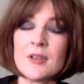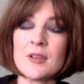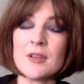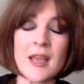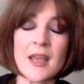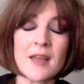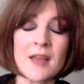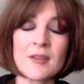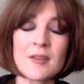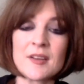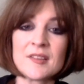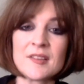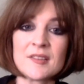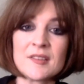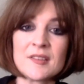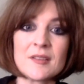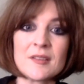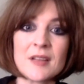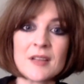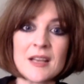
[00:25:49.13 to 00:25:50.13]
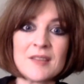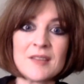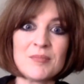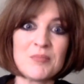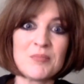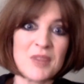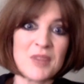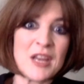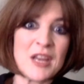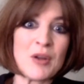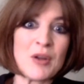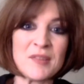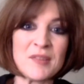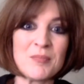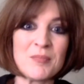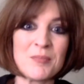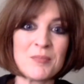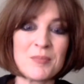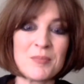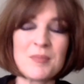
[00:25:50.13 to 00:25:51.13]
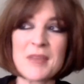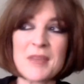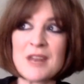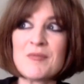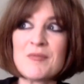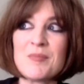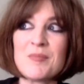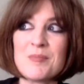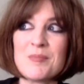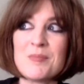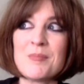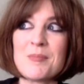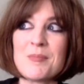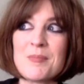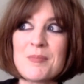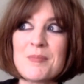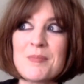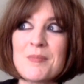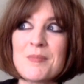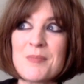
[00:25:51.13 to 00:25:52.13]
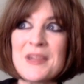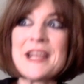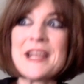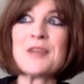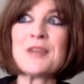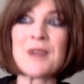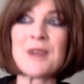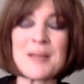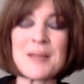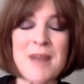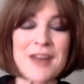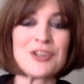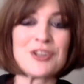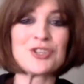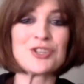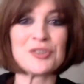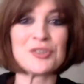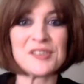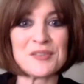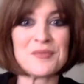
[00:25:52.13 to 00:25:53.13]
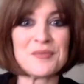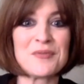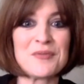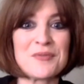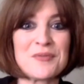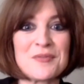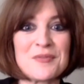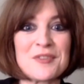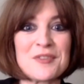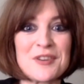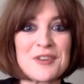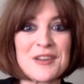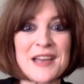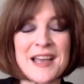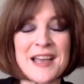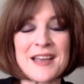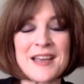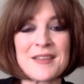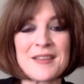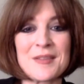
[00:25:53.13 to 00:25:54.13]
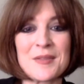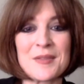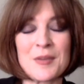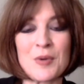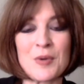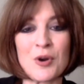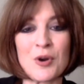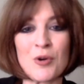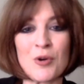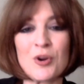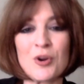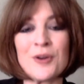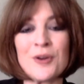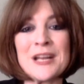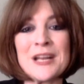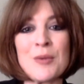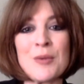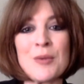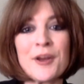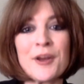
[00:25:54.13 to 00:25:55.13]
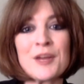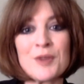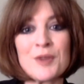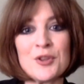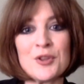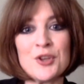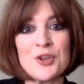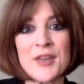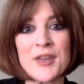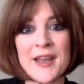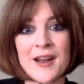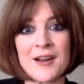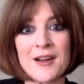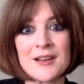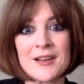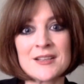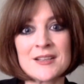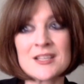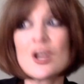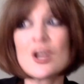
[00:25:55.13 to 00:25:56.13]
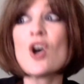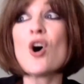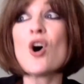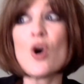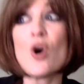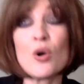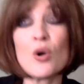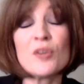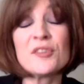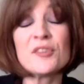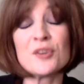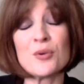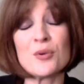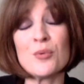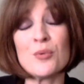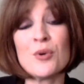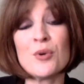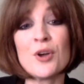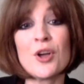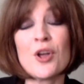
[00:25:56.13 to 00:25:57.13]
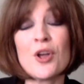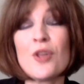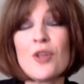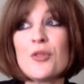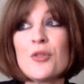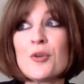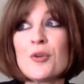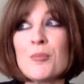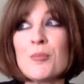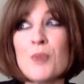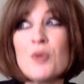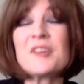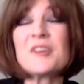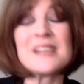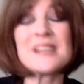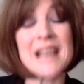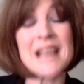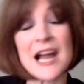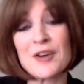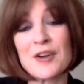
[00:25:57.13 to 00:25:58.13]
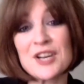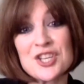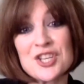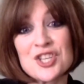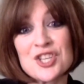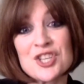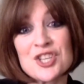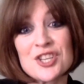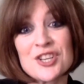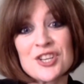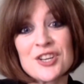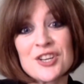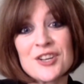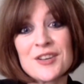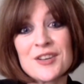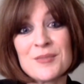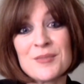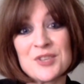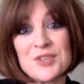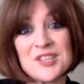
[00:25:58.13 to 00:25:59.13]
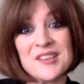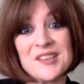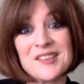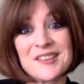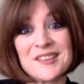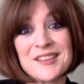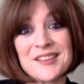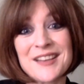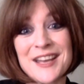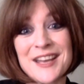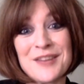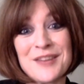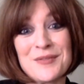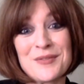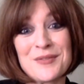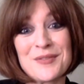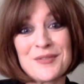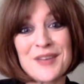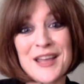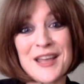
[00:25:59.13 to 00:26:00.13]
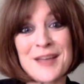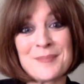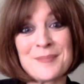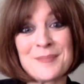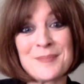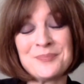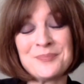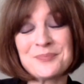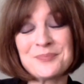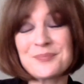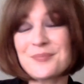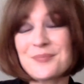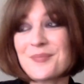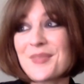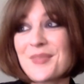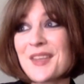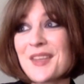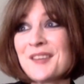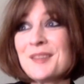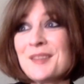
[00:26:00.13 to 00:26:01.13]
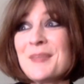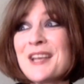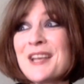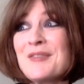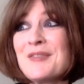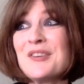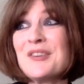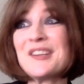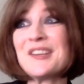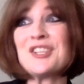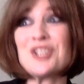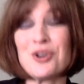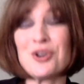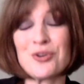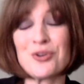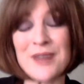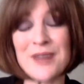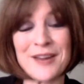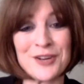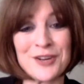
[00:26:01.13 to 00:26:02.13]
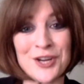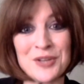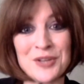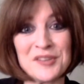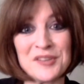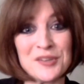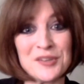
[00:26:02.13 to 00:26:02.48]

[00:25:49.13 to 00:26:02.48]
yeah, it's you know, it's kind of the literary managers of that are currently working around the UK and Ireland. Also, they're mostly Irish, which is kind of something I noticed, like Jill Greer now in